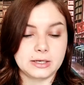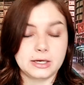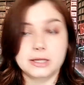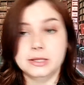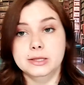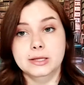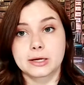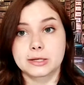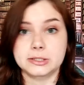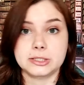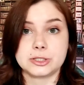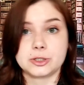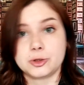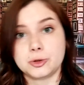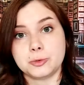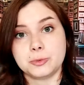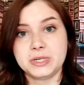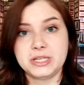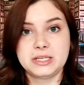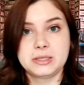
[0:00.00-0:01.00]
another
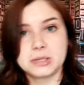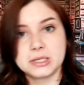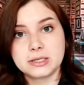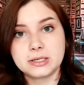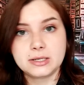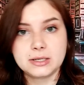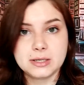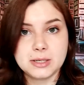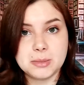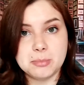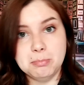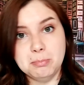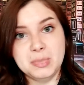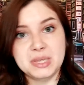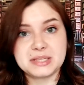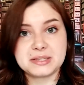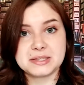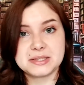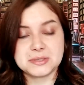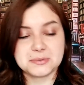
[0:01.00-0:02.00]
Greek
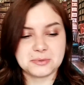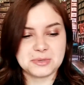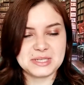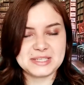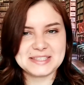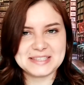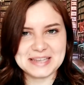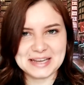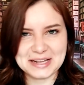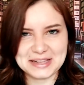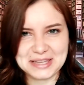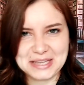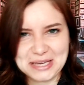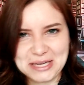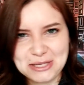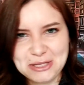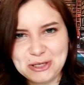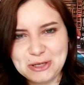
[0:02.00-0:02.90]
myth retelling.